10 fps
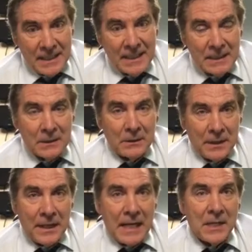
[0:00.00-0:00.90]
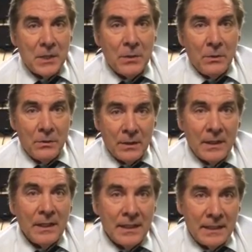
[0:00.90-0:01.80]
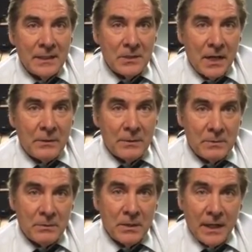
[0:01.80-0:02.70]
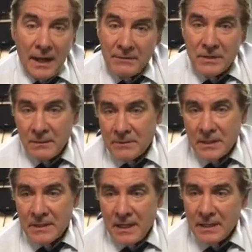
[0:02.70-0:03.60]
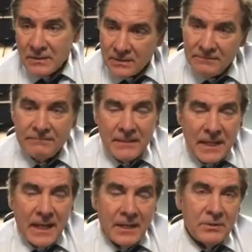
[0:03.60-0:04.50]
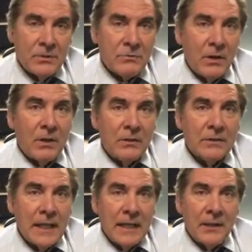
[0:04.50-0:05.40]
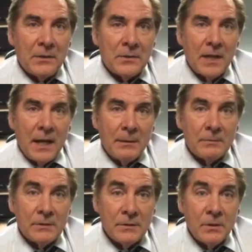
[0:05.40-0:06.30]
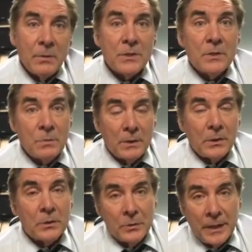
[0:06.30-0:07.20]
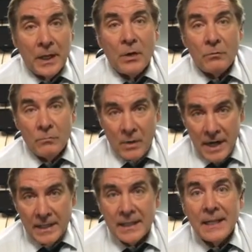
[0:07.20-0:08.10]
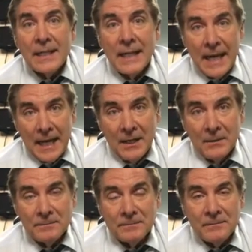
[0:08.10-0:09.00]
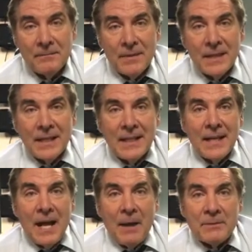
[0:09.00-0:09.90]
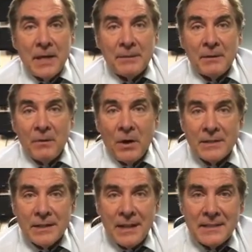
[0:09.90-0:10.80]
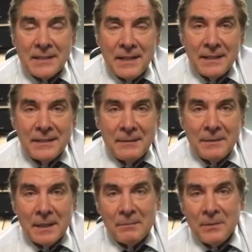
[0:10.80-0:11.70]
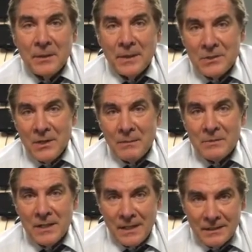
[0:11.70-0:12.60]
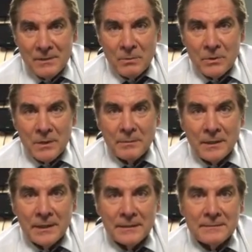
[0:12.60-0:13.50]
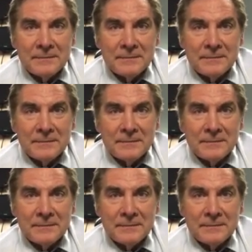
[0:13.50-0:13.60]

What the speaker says: Clearly, they knew that the Jaguars were going to have some success and struggle at other times, which is what they're doing right now. I'm Sam Kavaris, and that's the Nimnicht Buick GMC Sports Update.